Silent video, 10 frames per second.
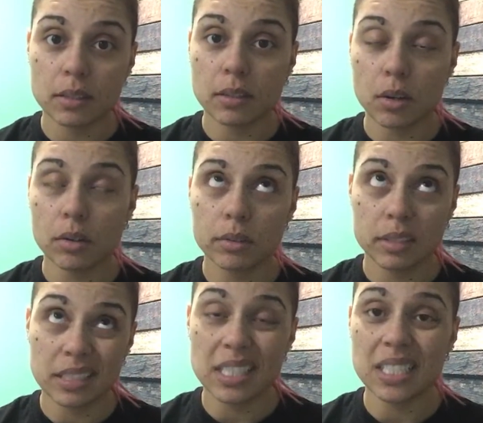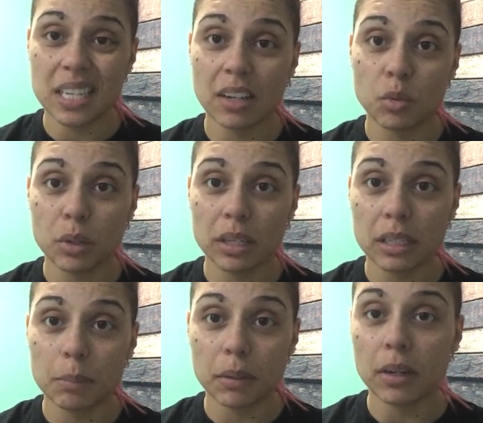So 66, we're in a
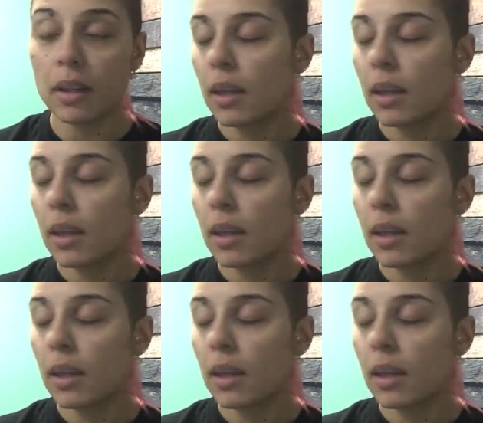leap year.